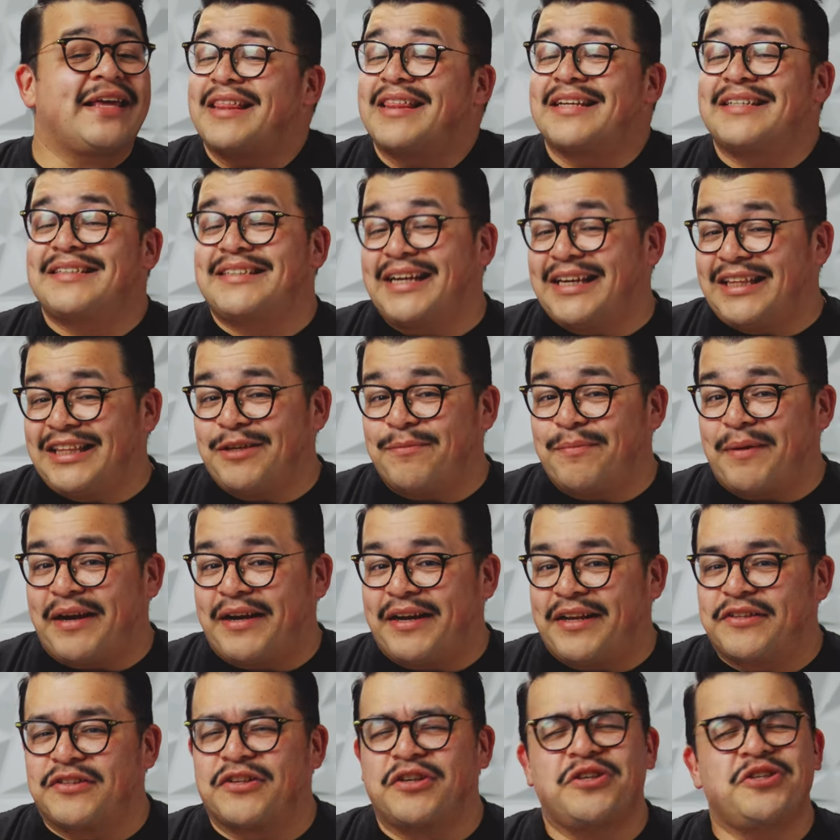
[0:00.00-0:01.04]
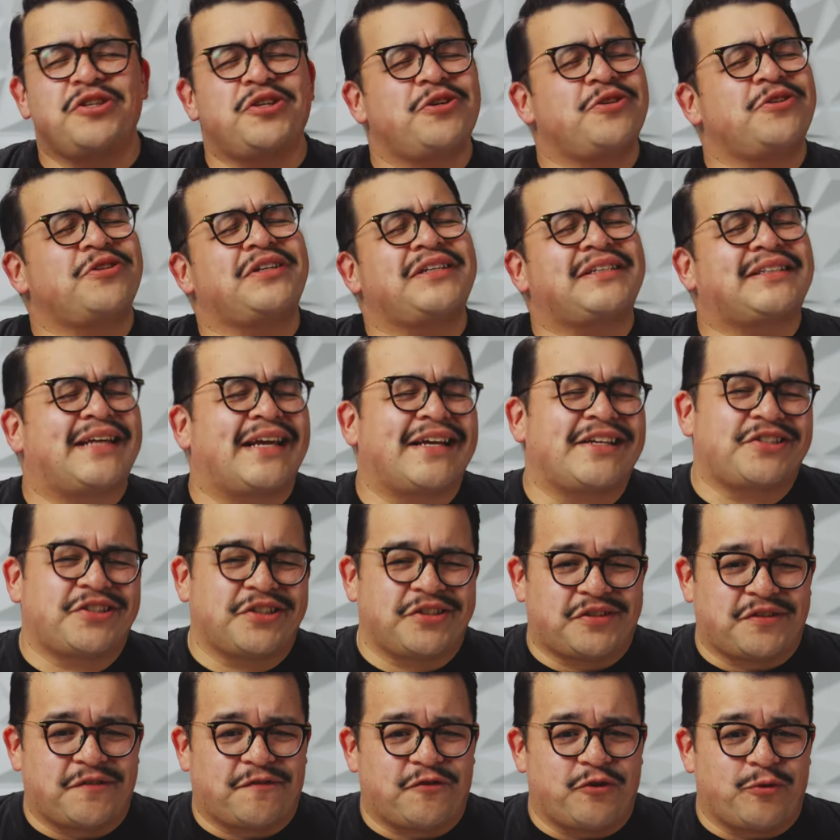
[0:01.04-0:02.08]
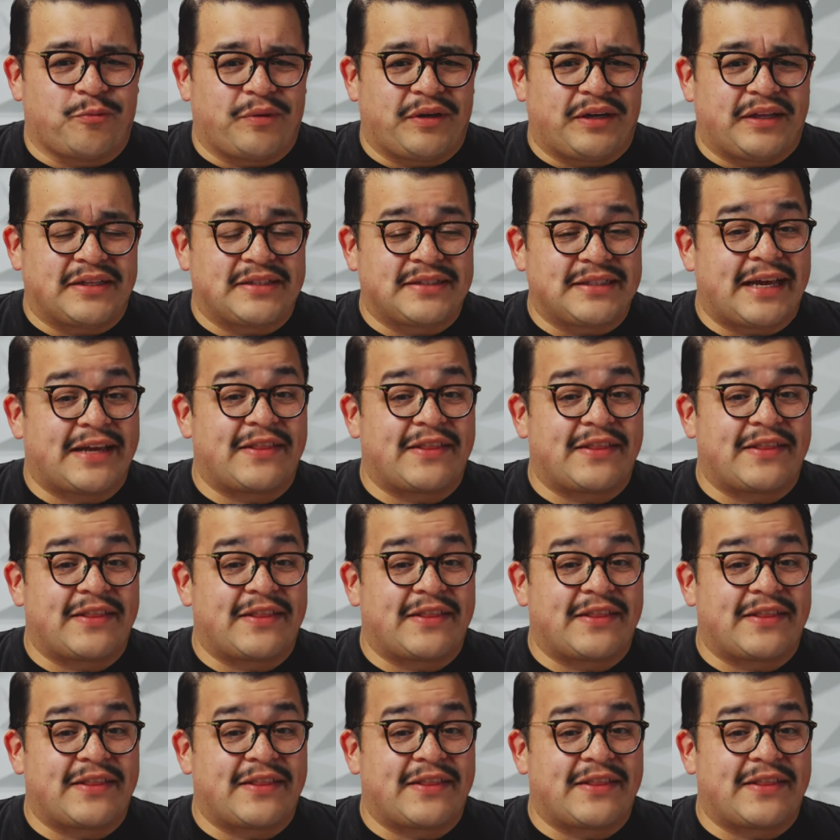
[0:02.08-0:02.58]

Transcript: The daily maintenance usually takes just a few minutes,